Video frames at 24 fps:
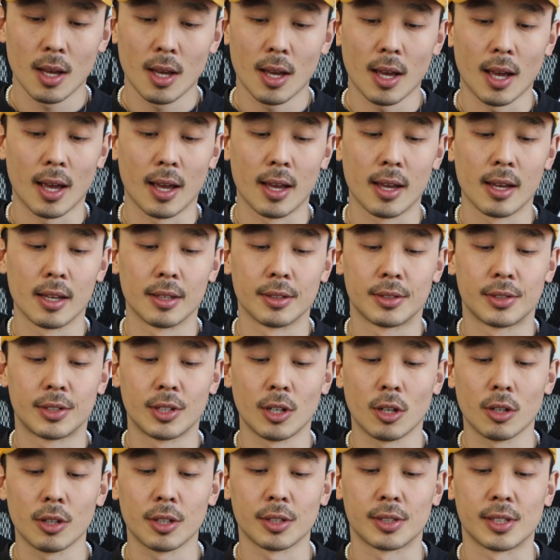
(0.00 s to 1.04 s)
And
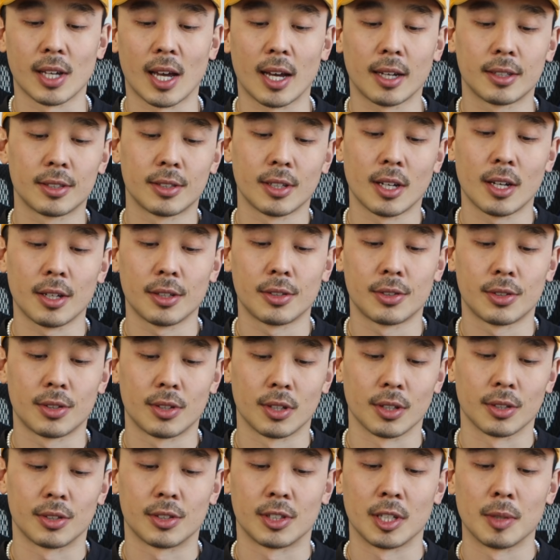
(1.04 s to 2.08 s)
seal this excess,
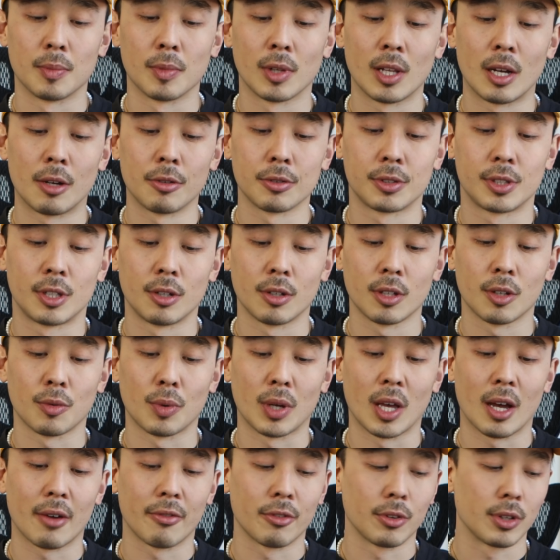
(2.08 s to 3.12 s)
the seam allowance here that
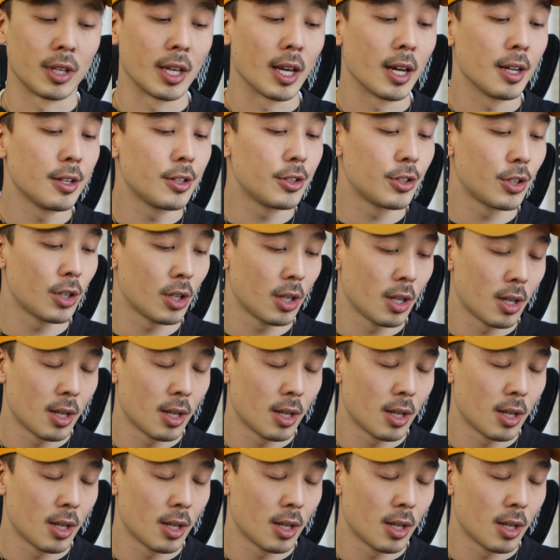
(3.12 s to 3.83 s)
we have in the edge.